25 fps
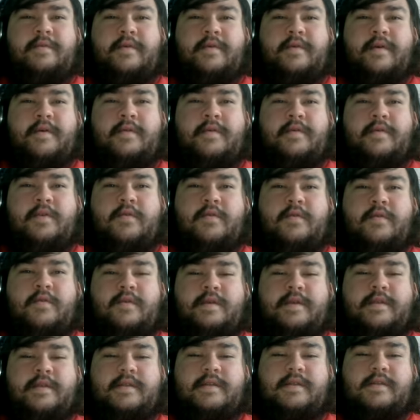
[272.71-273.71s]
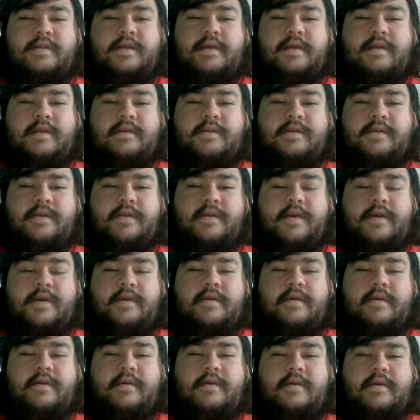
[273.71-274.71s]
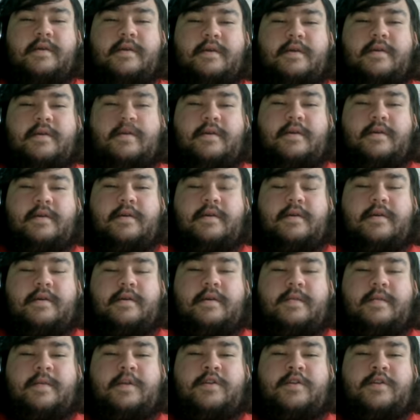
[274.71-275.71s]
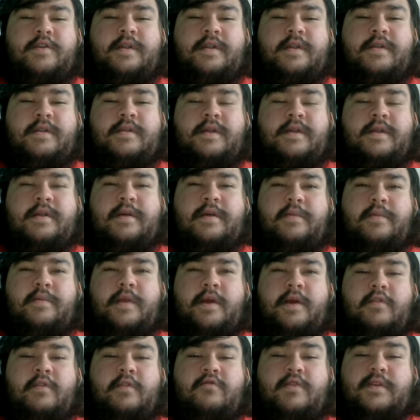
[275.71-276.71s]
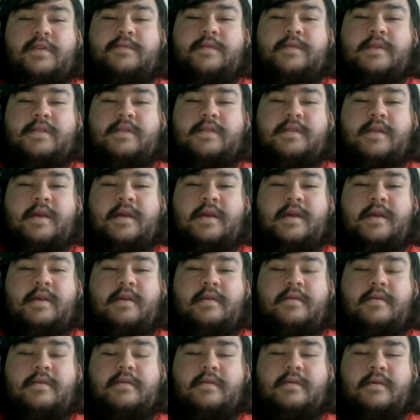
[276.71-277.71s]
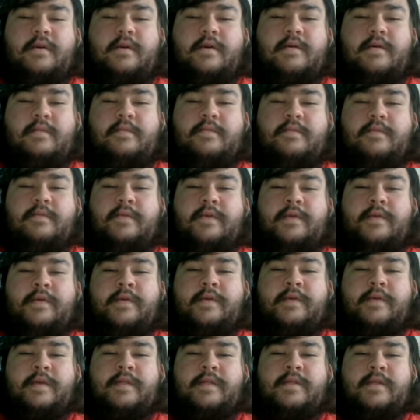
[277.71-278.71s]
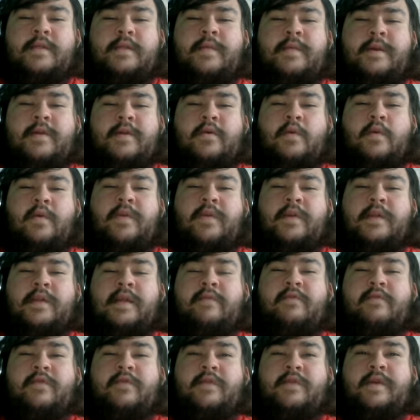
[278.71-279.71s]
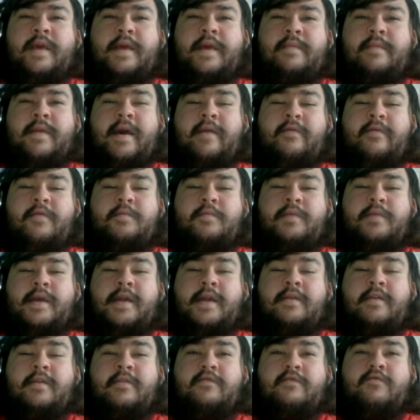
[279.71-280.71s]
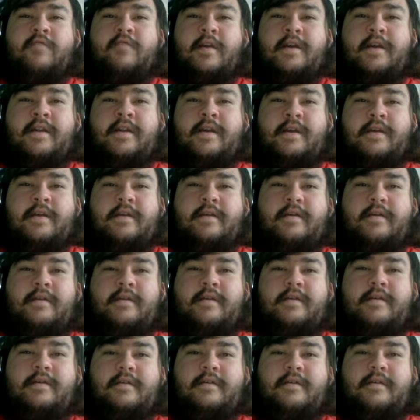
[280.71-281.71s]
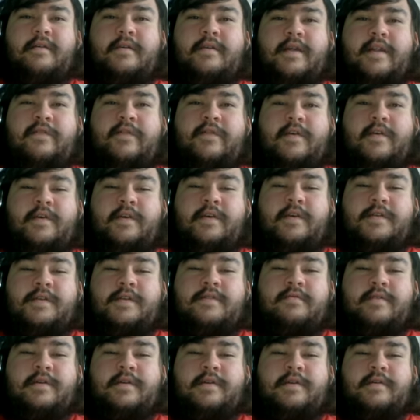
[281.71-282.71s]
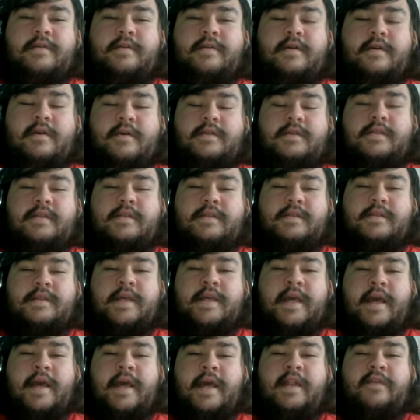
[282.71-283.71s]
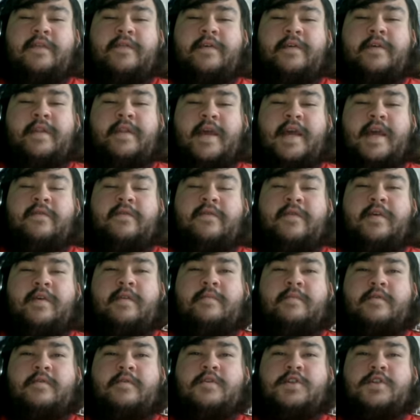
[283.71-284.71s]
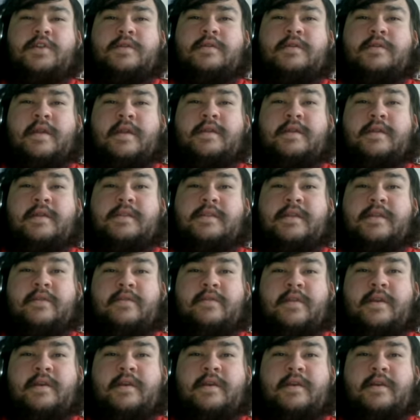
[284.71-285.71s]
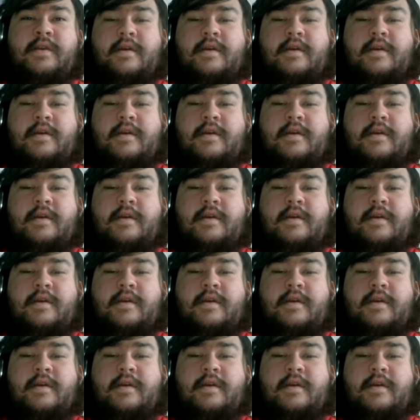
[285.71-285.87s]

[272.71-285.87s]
The New Orleans Saints. I think it'd be interesting to see them play on Christmas Day. It's going to be only the 11th game ever played on a Friday in NFL history since the NFL and AFL merged in 1970.